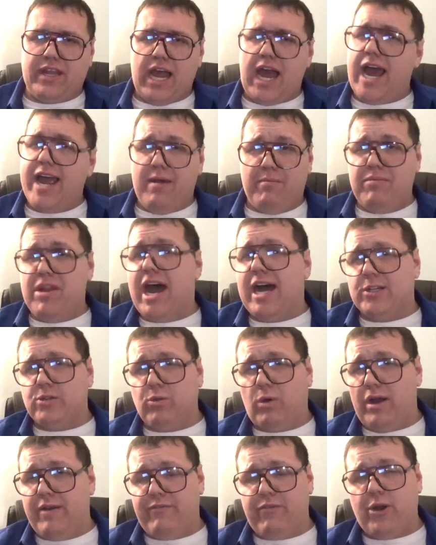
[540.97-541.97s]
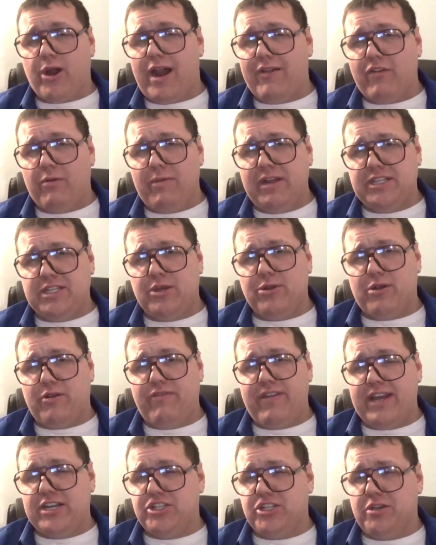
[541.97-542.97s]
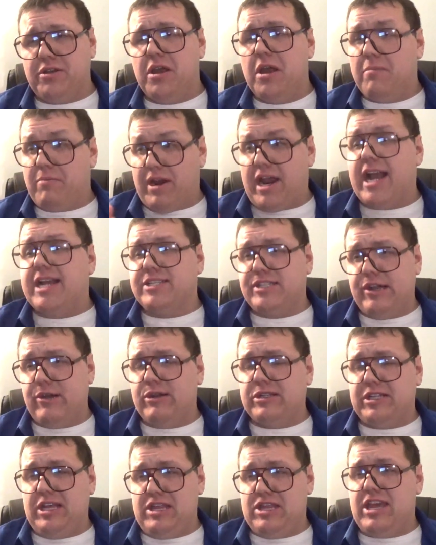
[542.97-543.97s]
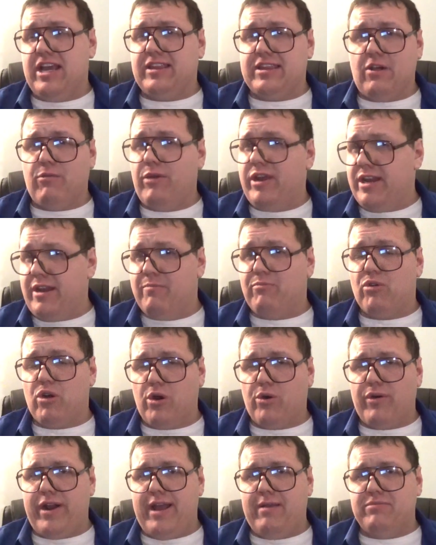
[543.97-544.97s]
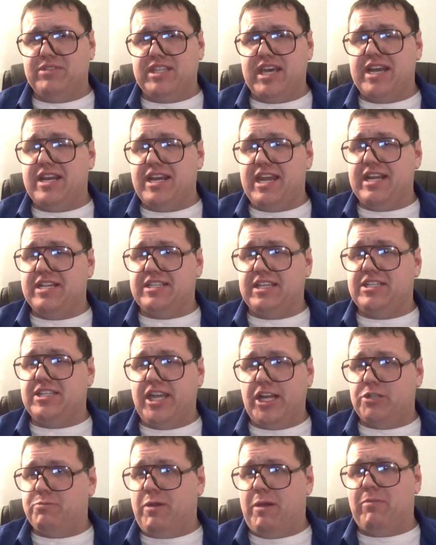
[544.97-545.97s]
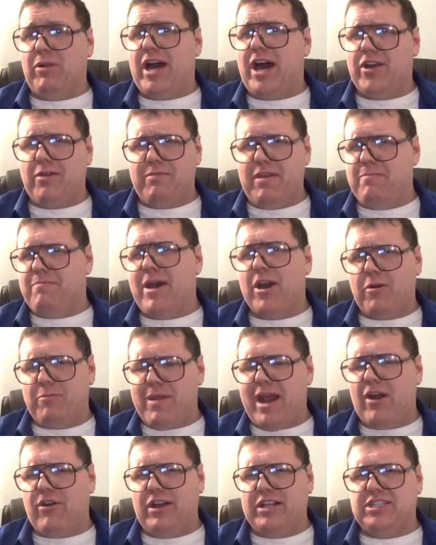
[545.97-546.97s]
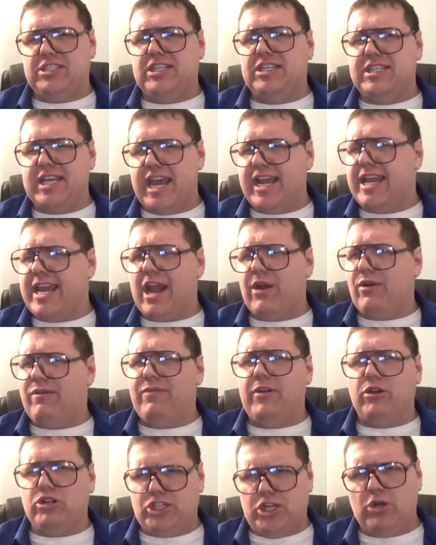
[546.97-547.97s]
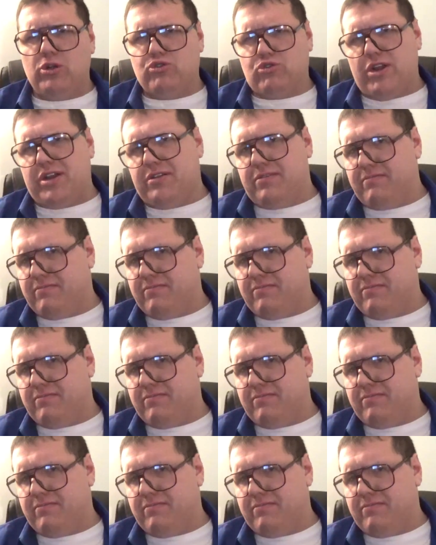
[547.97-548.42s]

I am not one for government intervention, but I seriously think that we need programs that need to teach people how to be better parents to take care of their children.